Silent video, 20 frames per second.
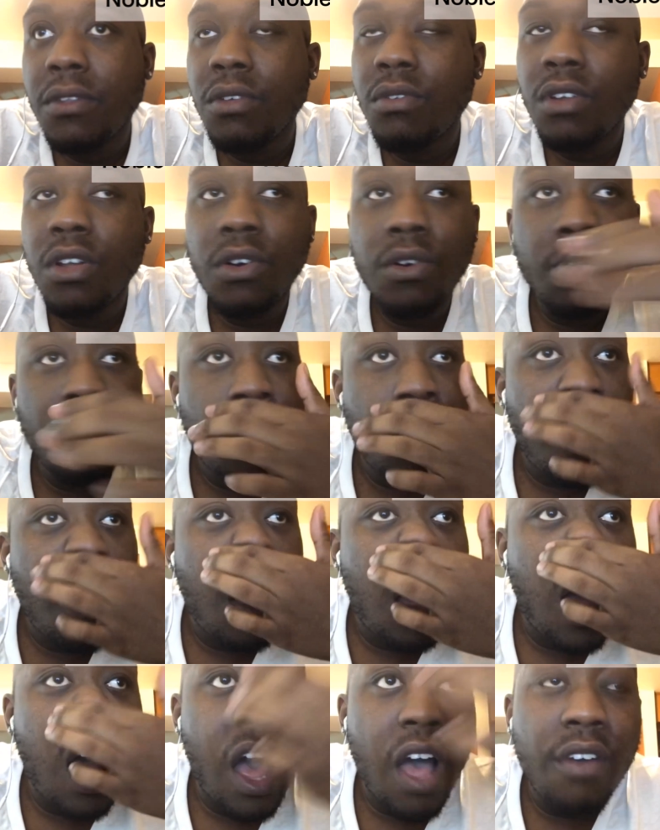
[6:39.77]
you know,
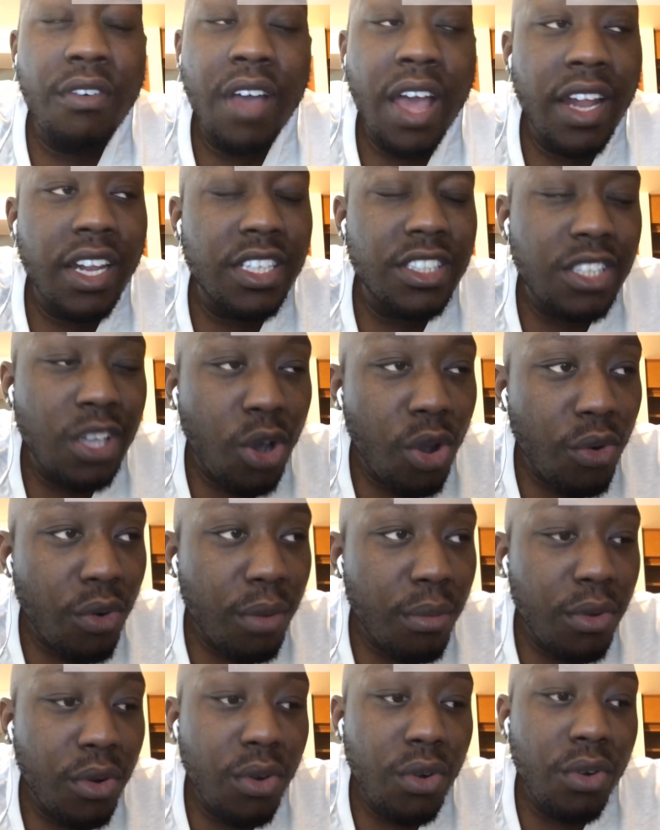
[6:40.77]
I've had a toe
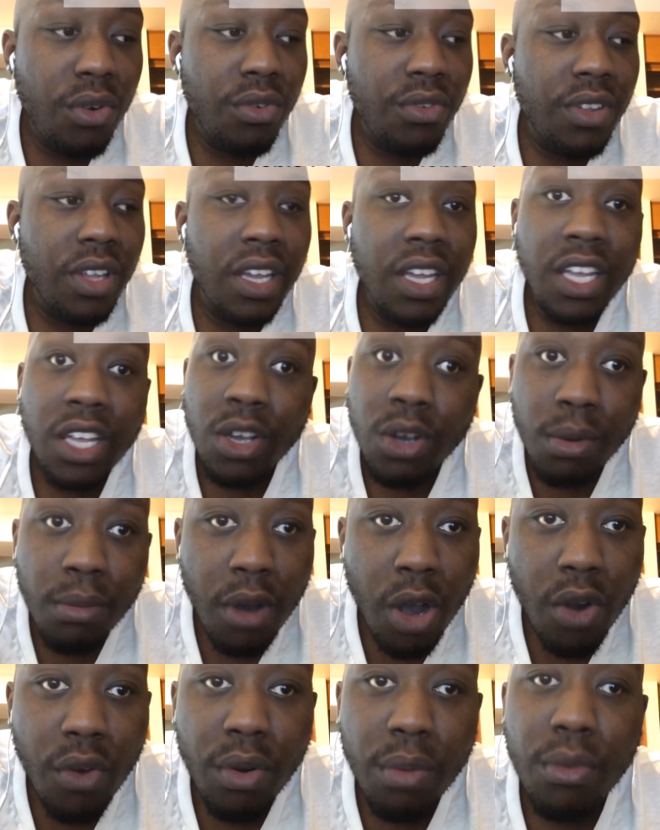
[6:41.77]
removed, a heel
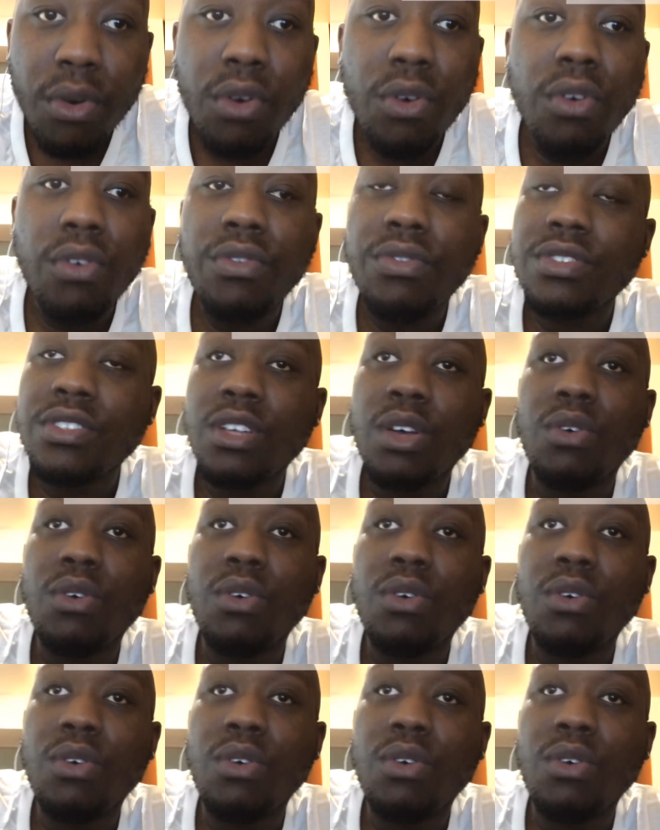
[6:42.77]
bone removed.